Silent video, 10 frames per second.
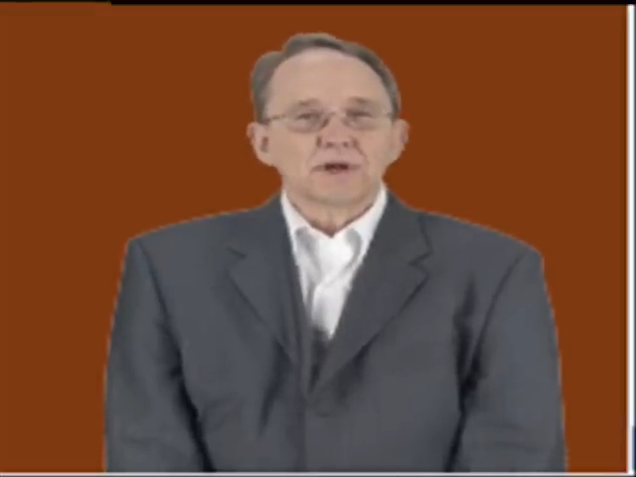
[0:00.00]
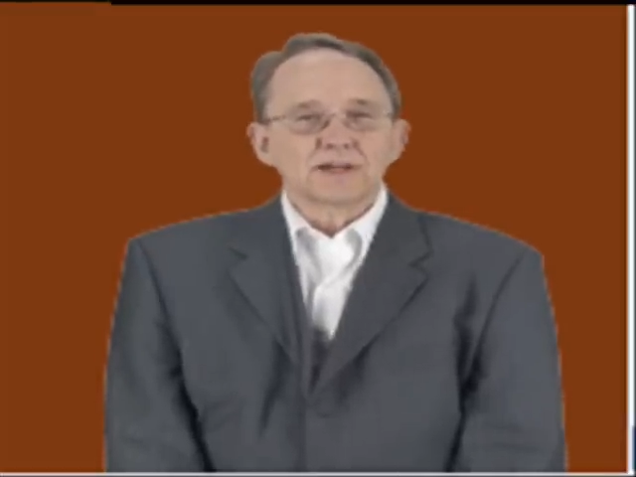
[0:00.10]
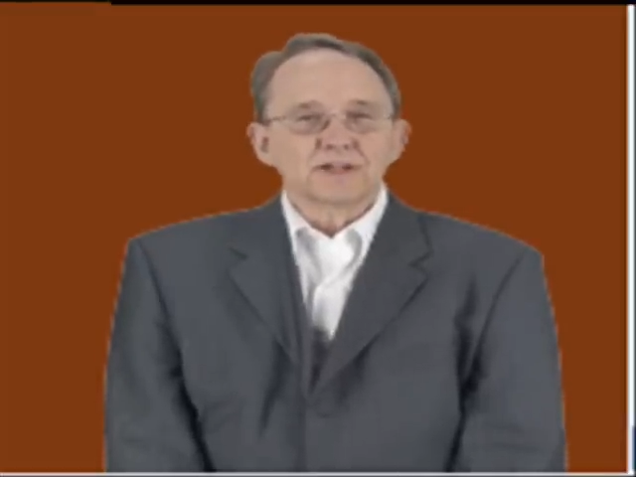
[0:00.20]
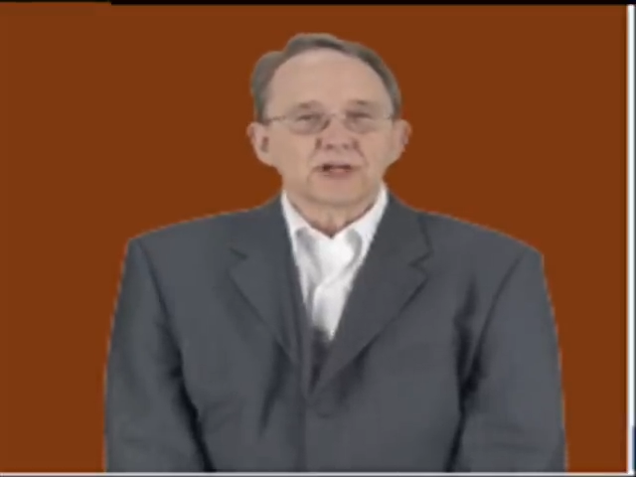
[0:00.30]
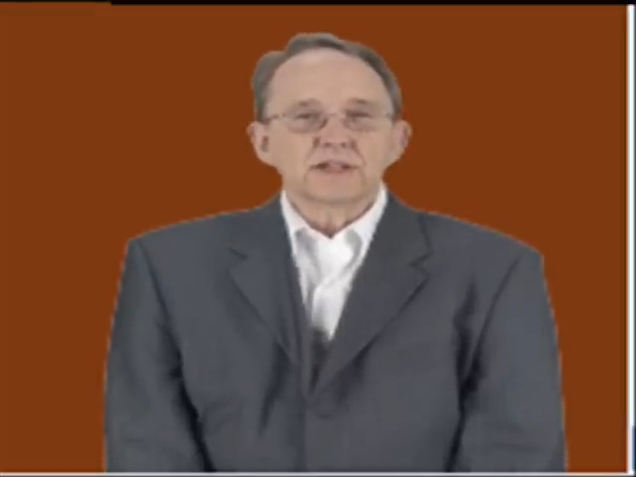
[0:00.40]

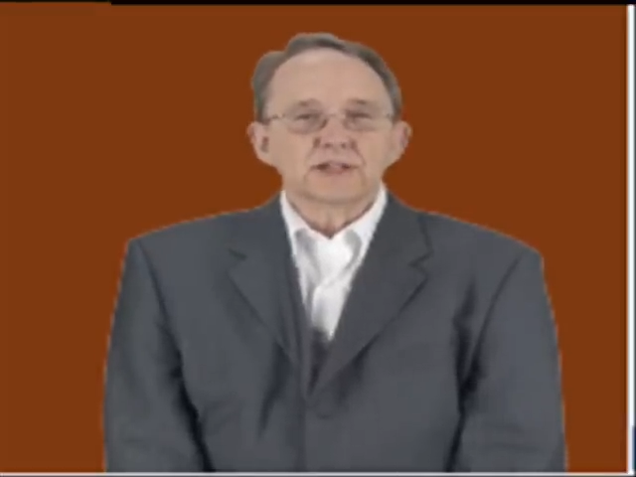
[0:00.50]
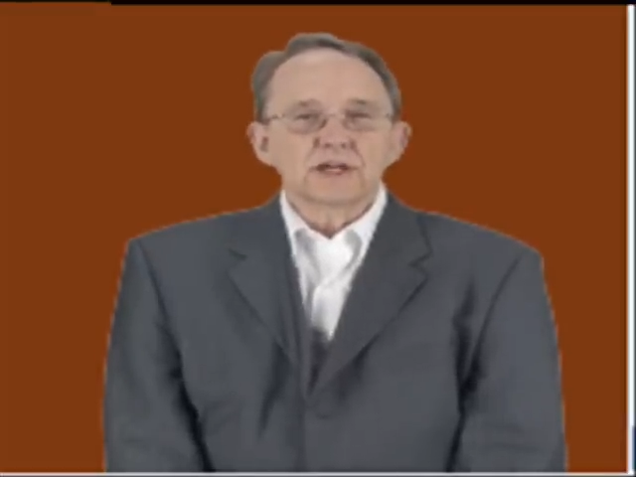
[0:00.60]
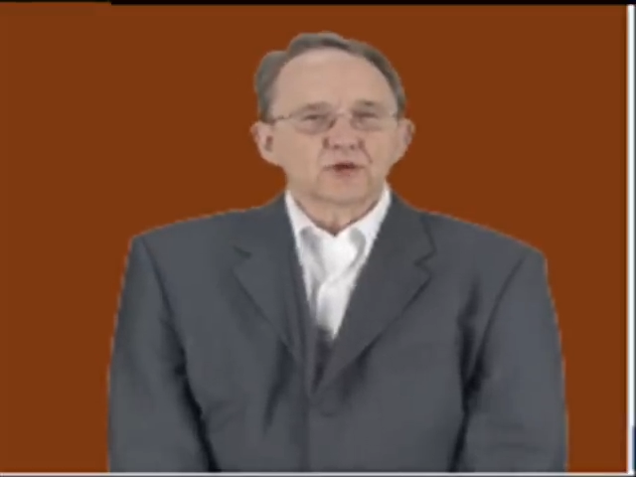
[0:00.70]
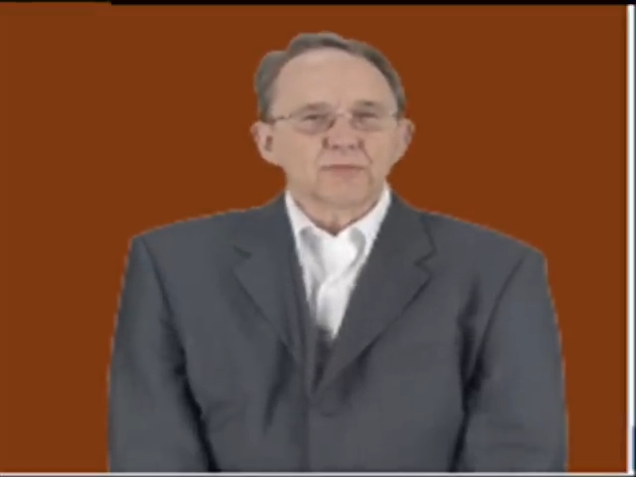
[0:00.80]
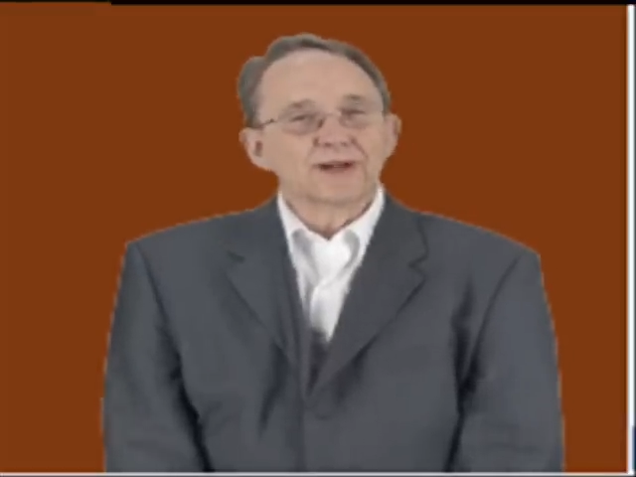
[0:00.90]
Because I
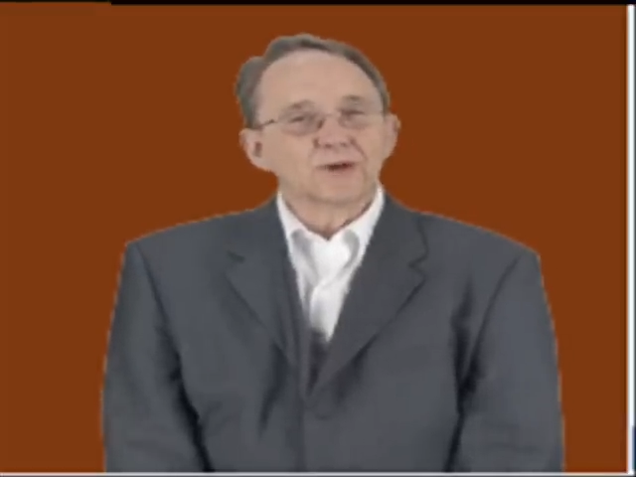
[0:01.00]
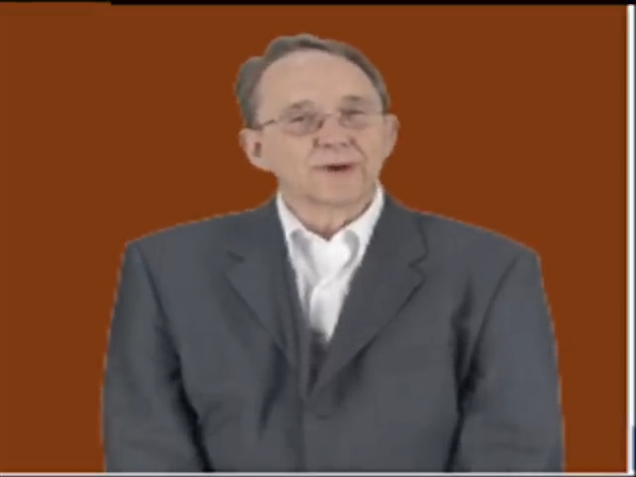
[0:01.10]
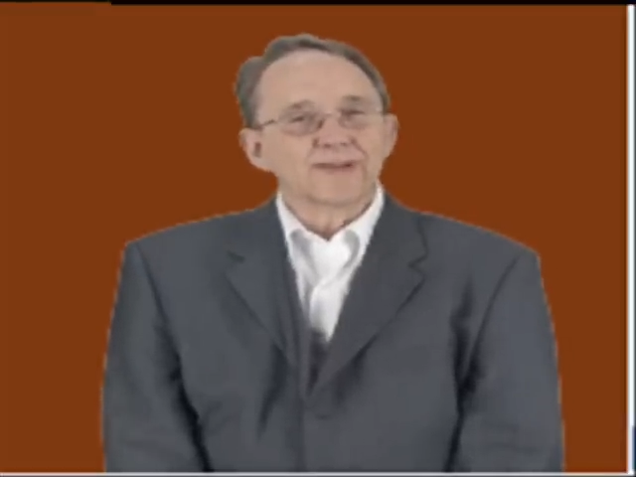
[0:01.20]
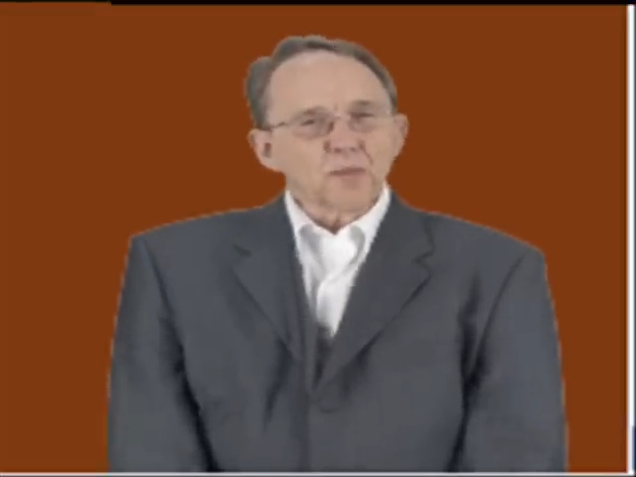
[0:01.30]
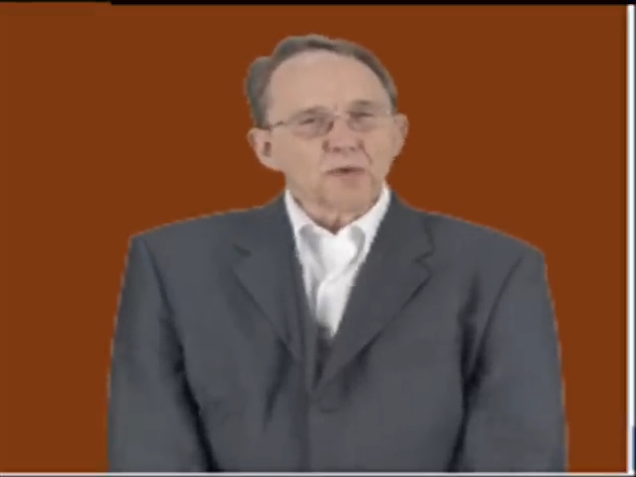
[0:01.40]
see you
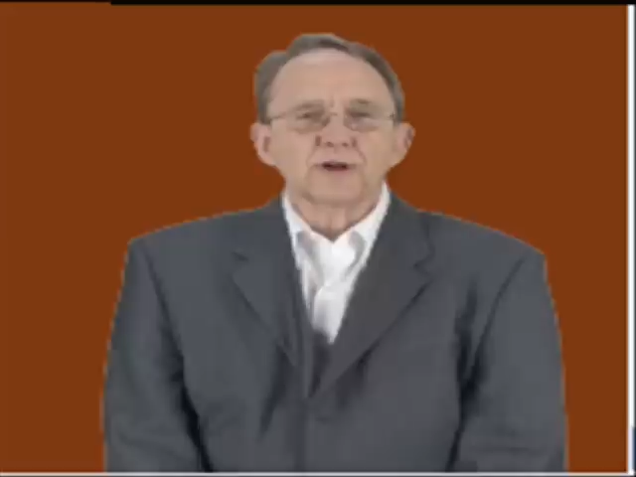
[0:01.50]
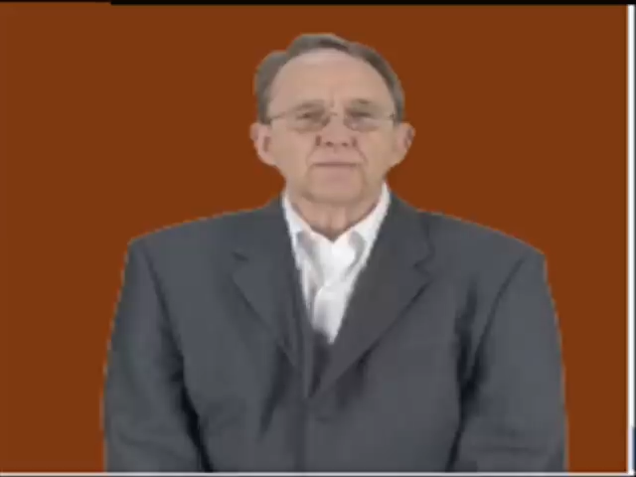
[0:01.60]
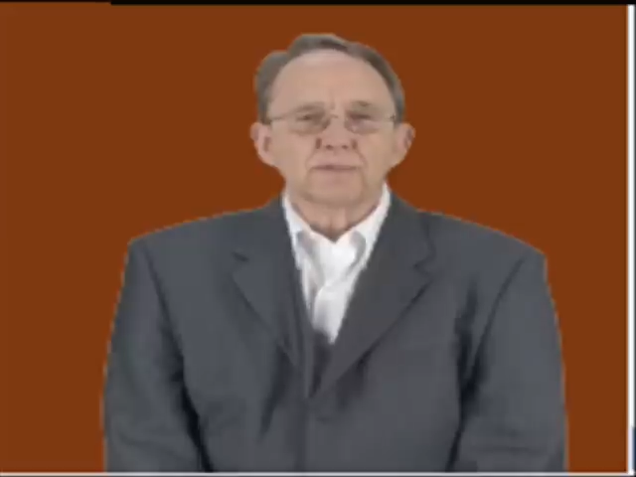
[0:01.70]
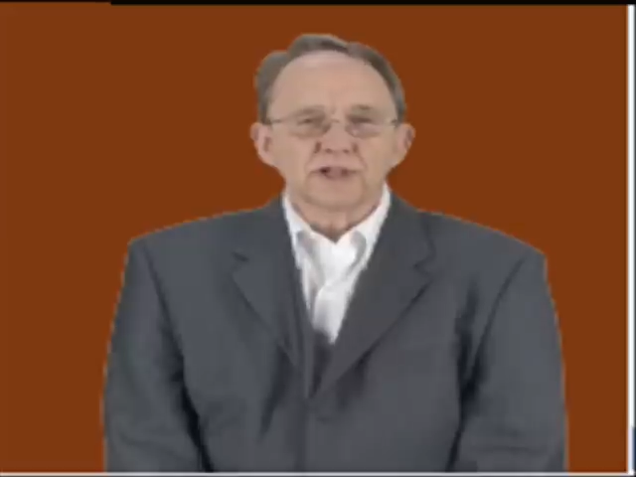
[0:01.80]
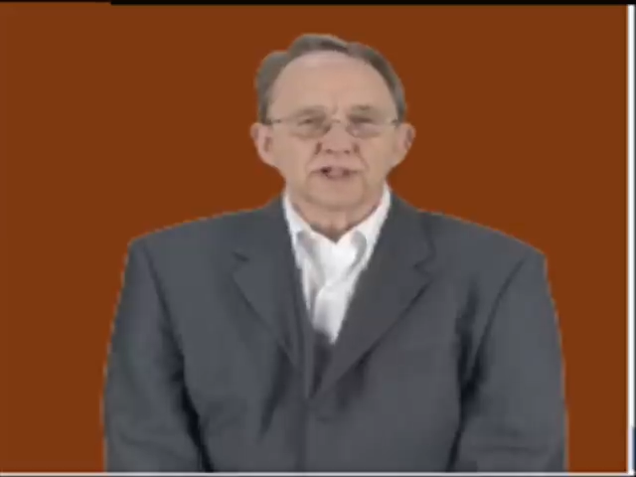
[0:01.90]
doing your
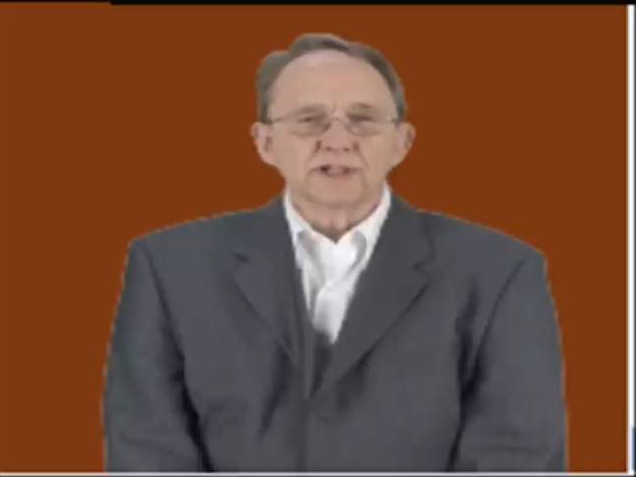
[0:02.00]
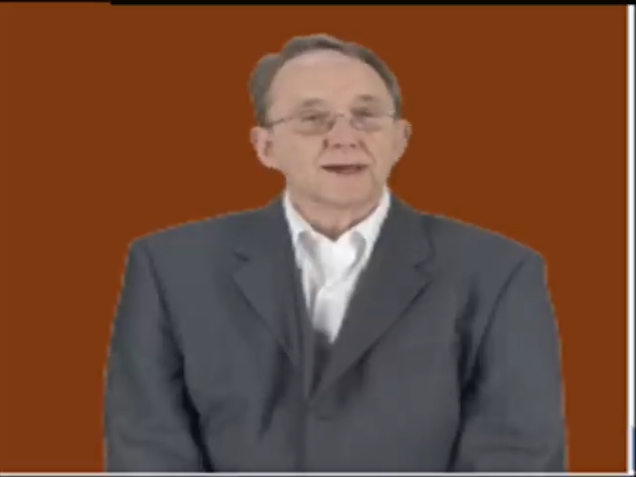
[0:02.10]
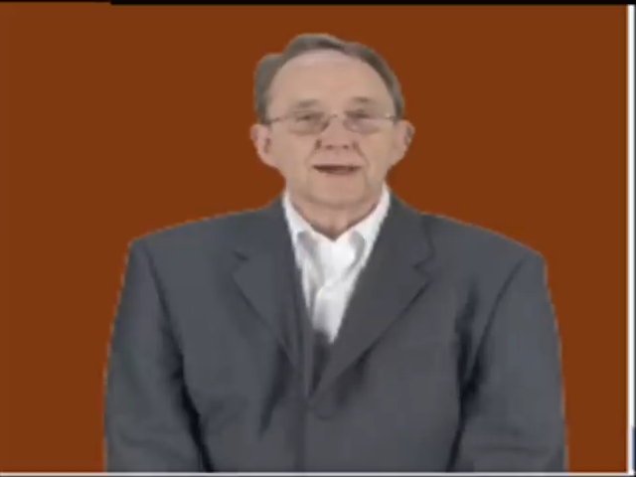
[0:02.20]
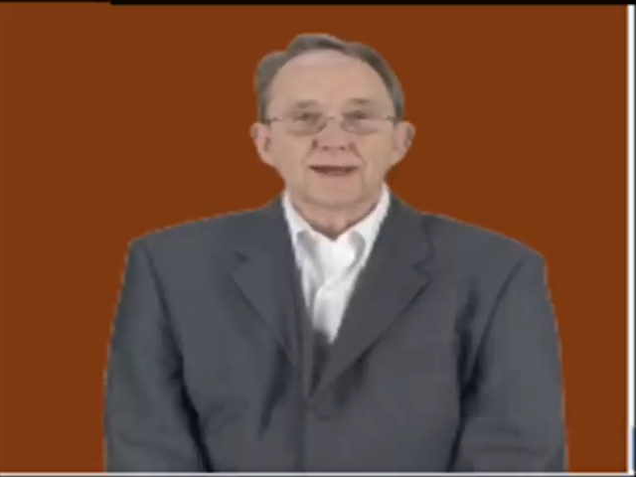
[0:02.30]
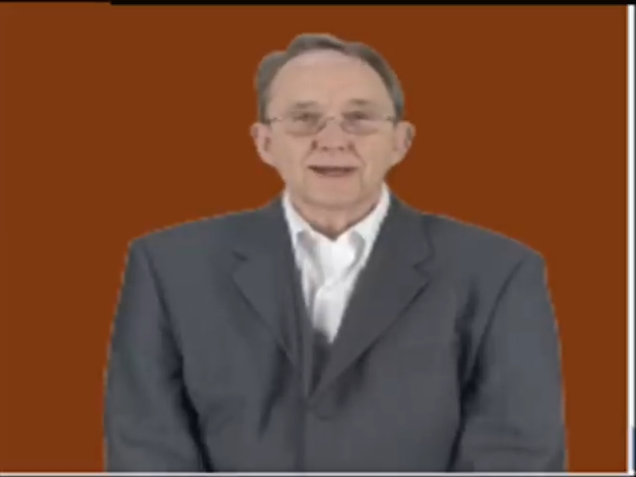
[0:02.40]
business.